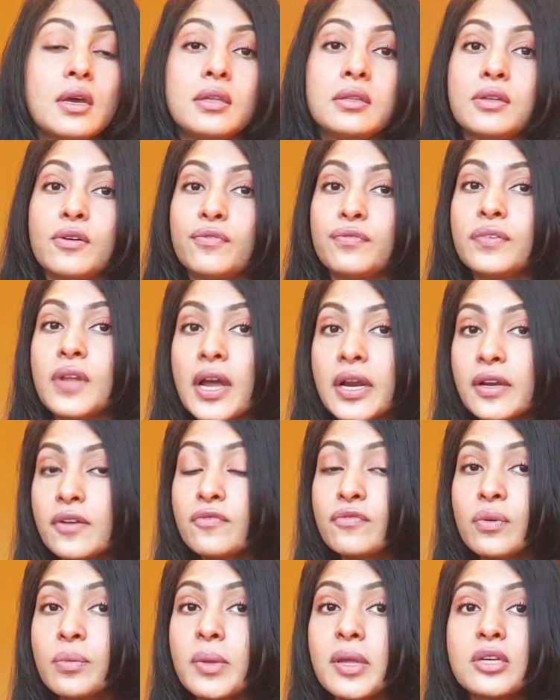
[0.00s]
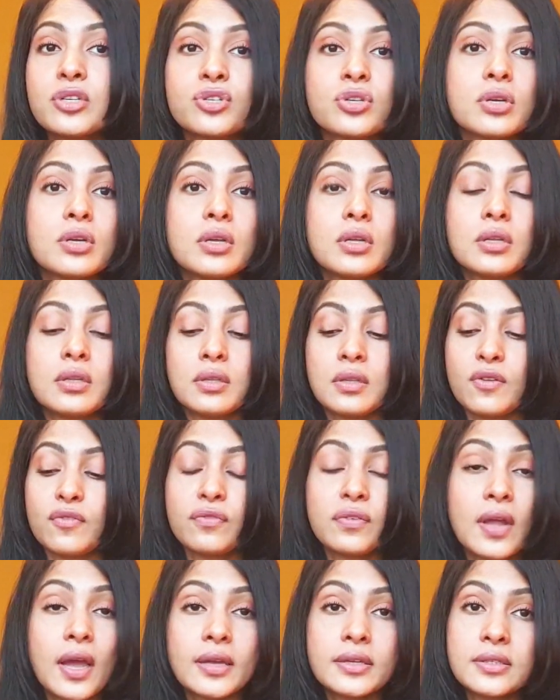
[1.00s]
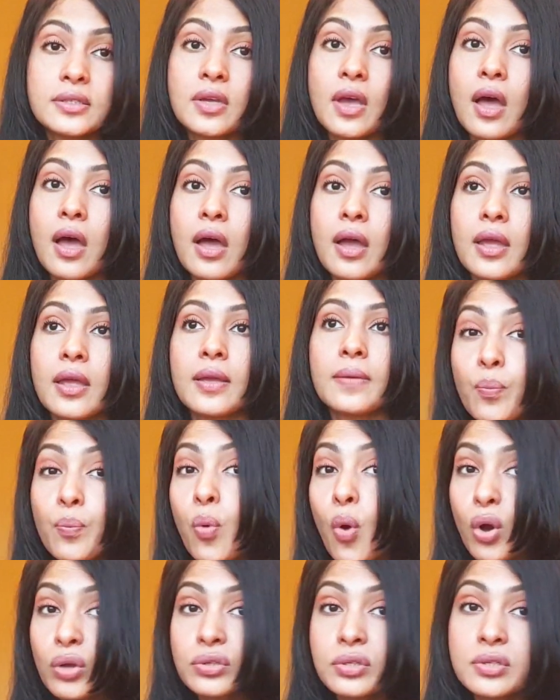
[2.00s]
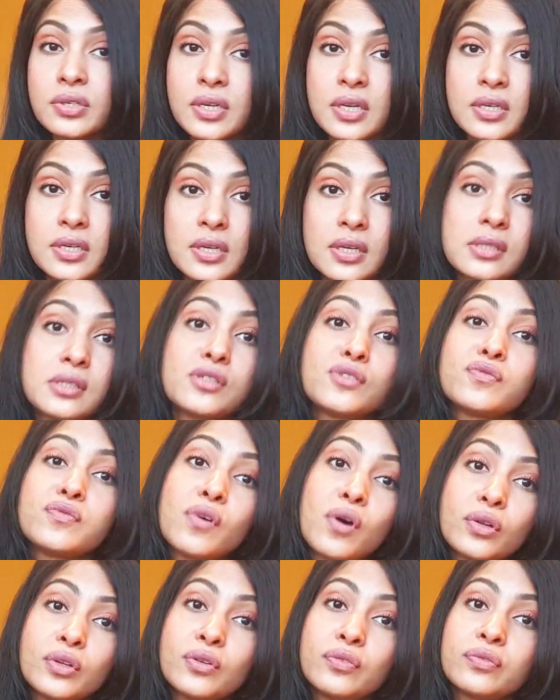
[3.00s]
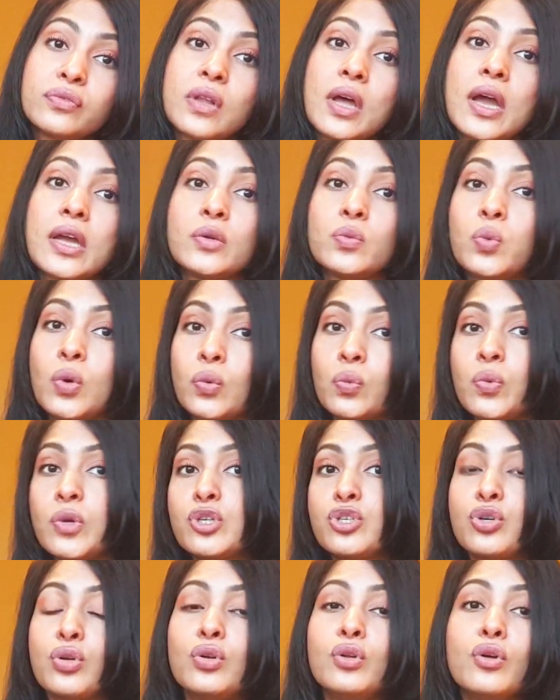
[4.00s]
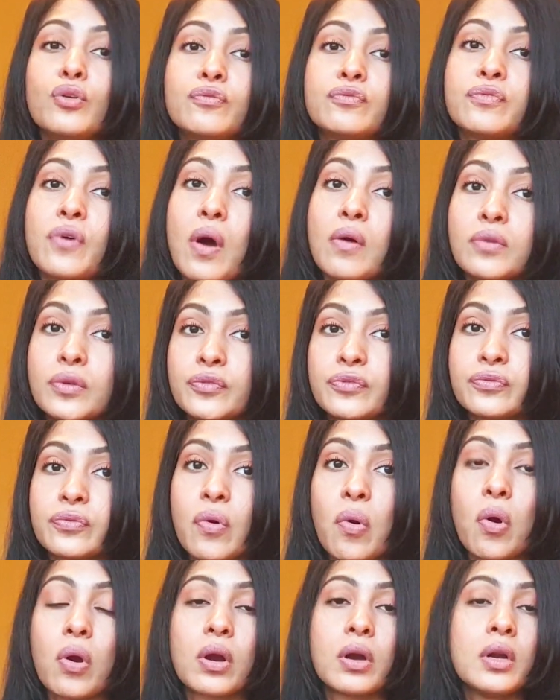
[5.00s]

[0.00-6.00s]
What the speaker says: the flight information, the flight time, important details for the flight, what we should look forward for.